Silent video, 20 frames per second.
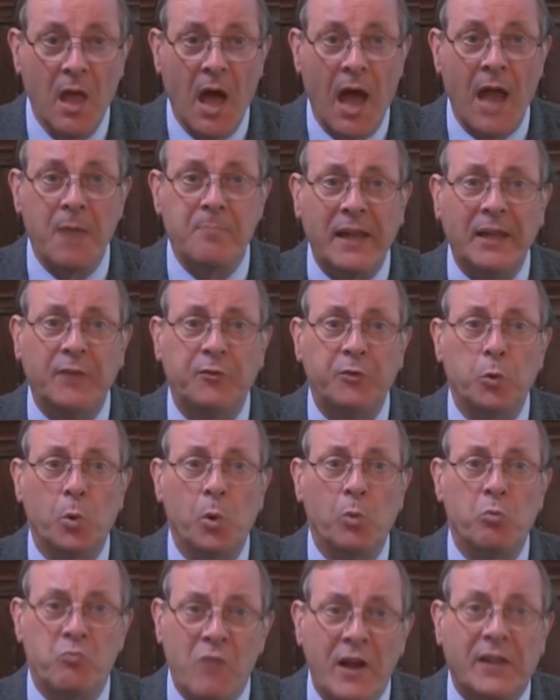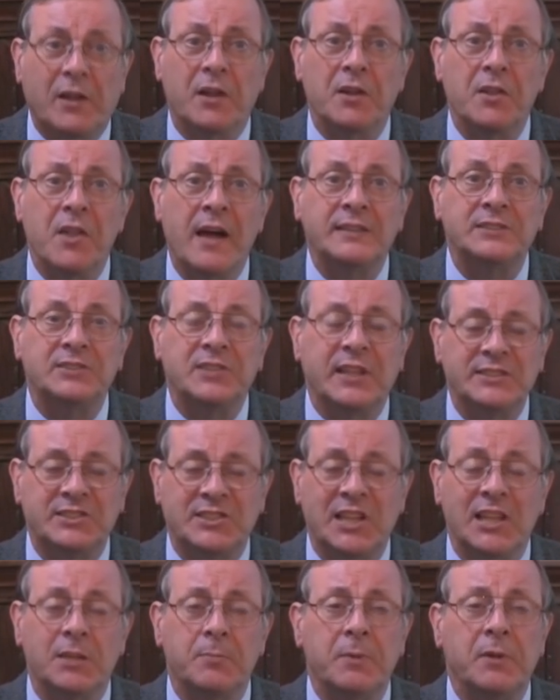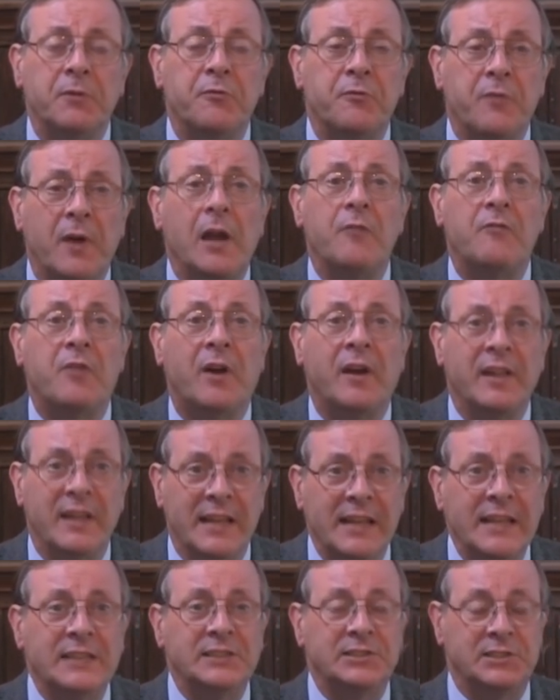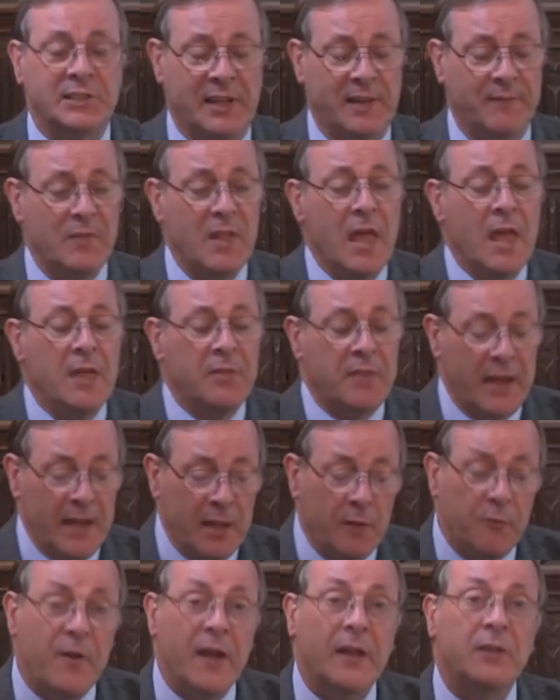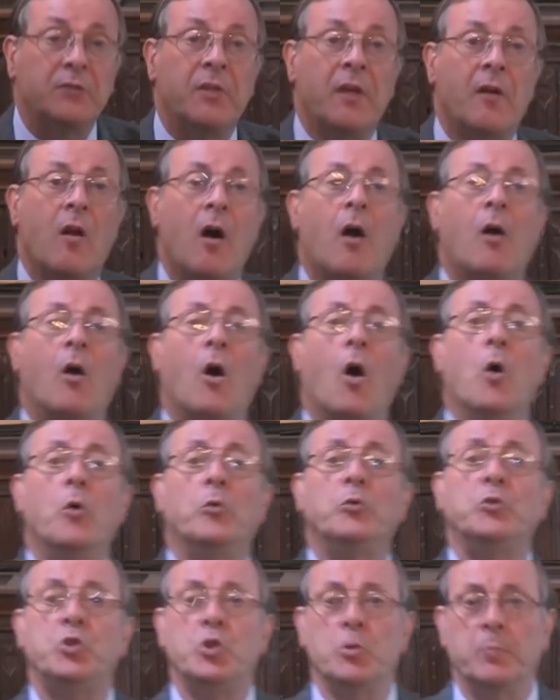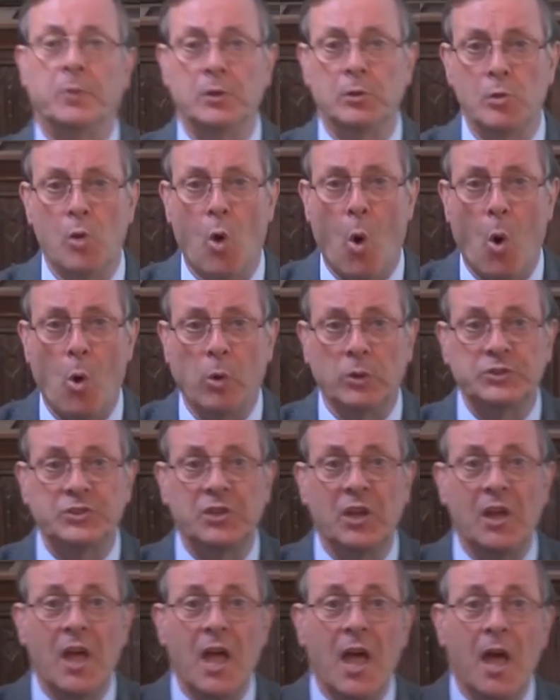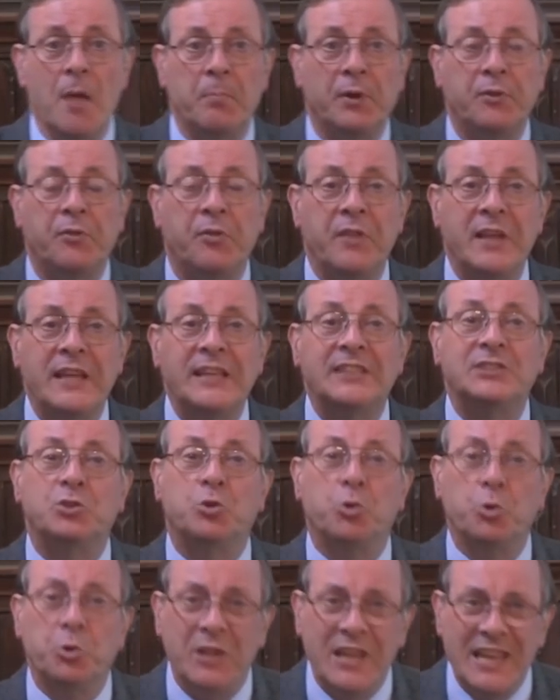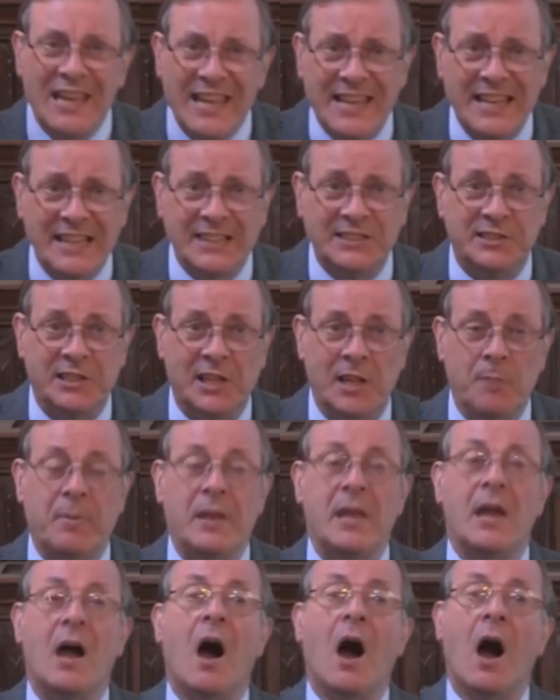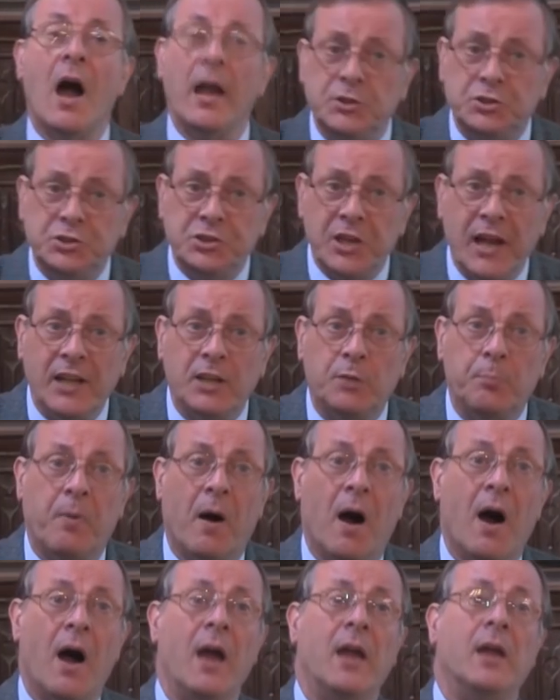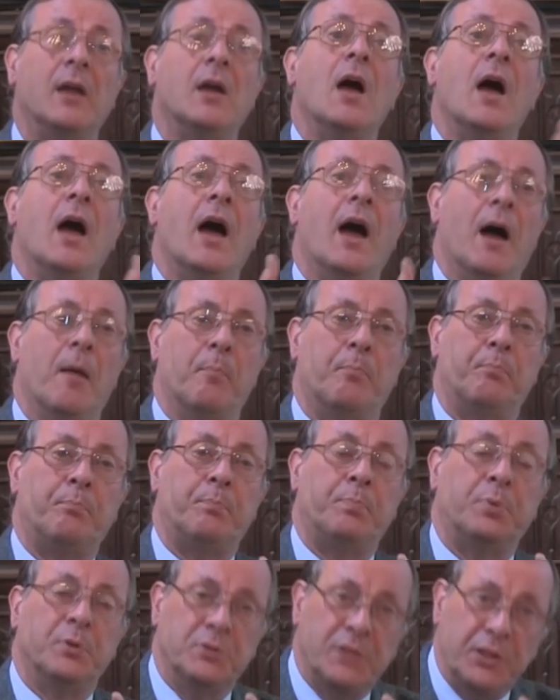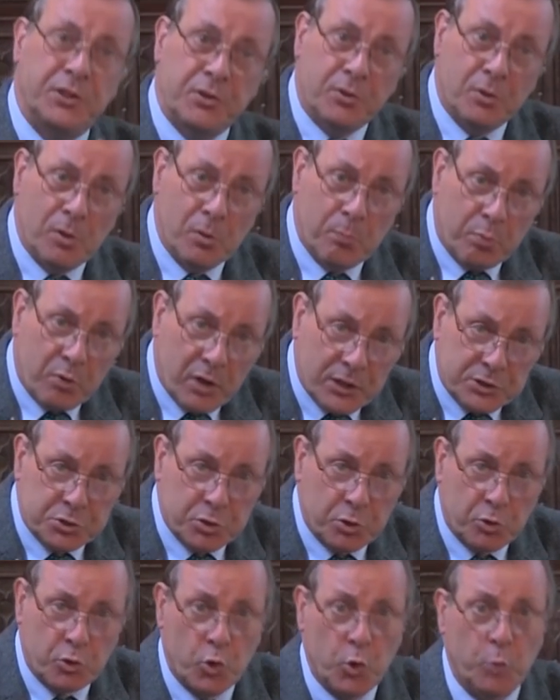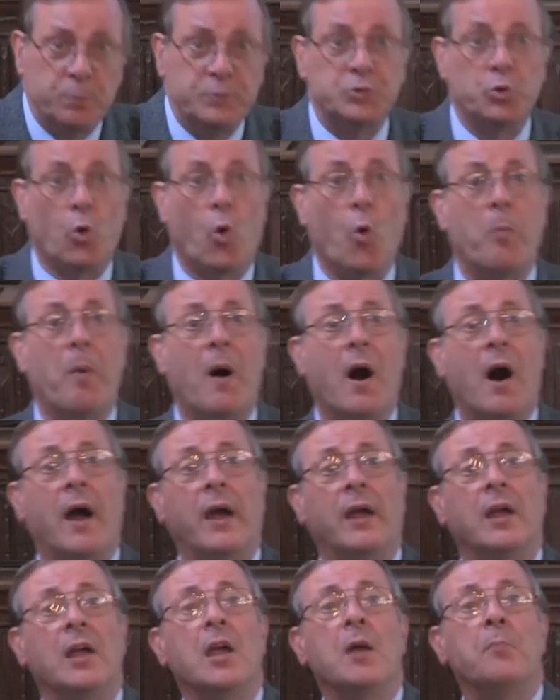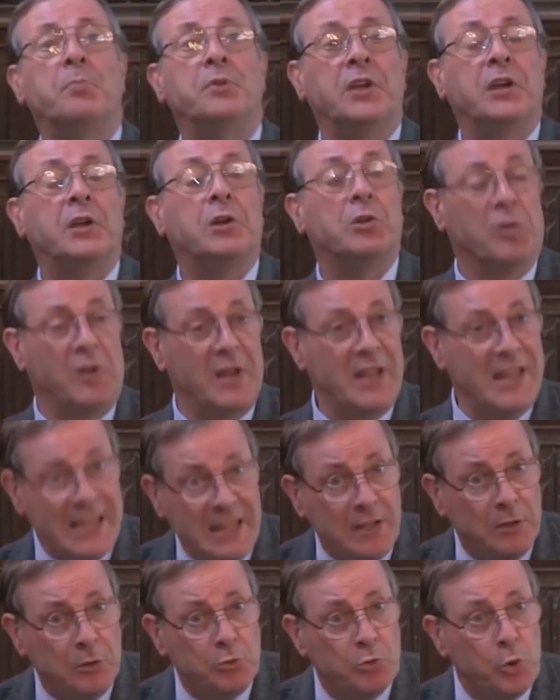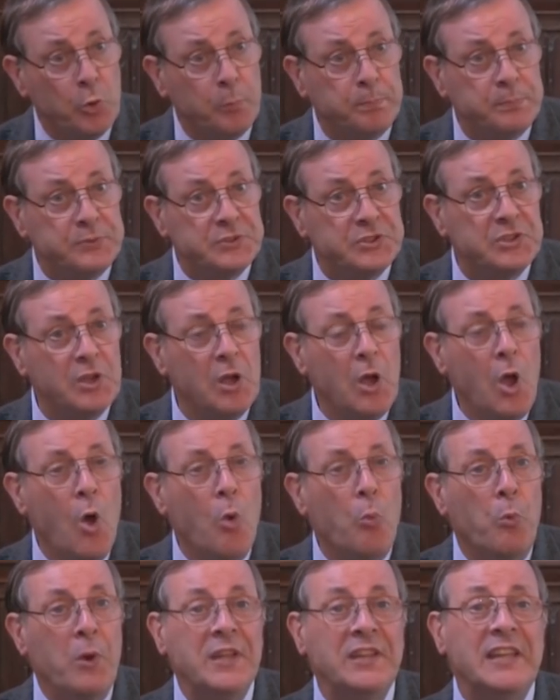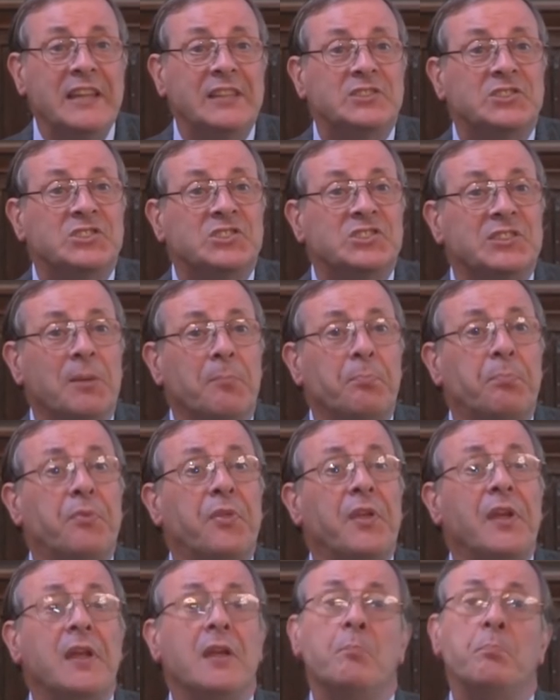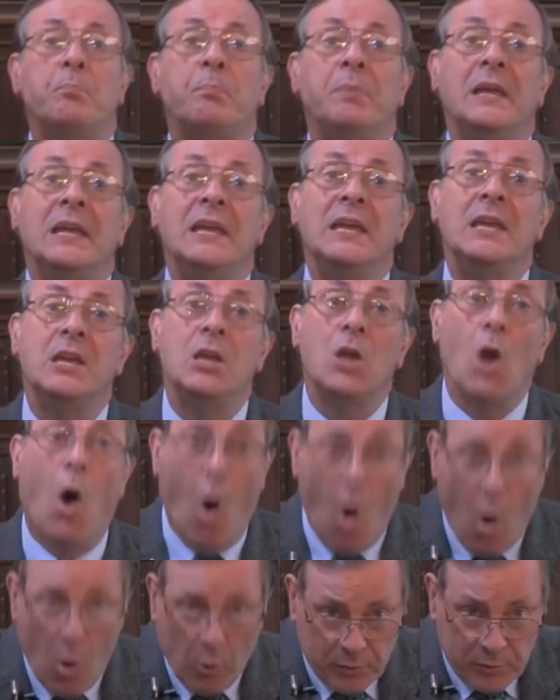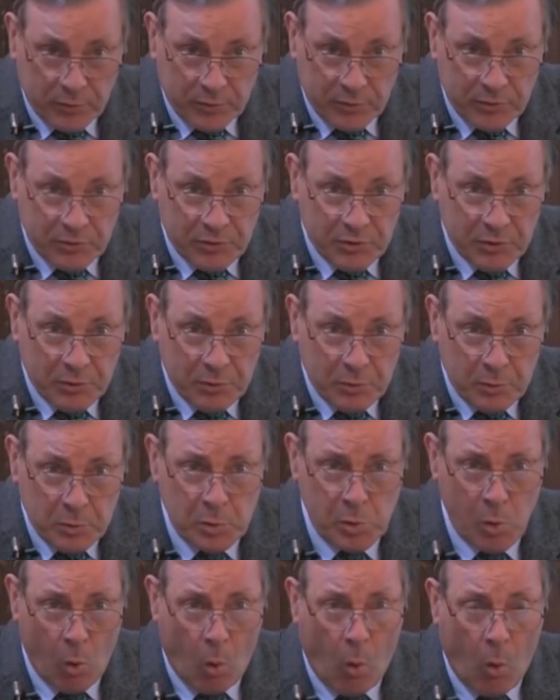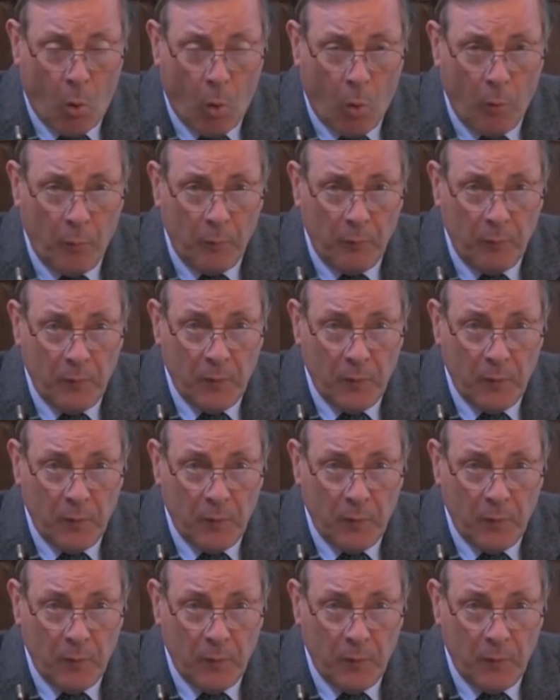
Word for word: I think many of you will recognize that sentiment very, very easily. That in fact there are our own human laws, but these could easily be hijacked by political pressure groups or by particular in groups. We need something beyond law.